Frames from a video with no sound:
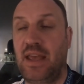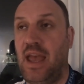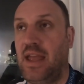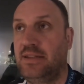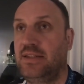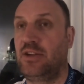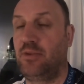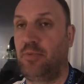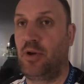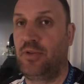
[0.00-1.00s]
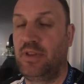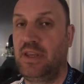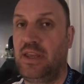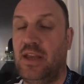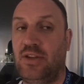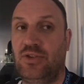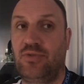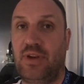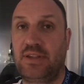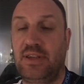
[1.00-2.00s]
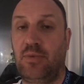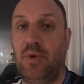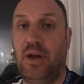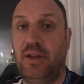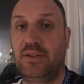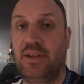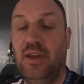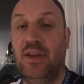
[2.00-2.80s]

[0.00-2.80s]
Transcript: ended up on the uh, Jurassic World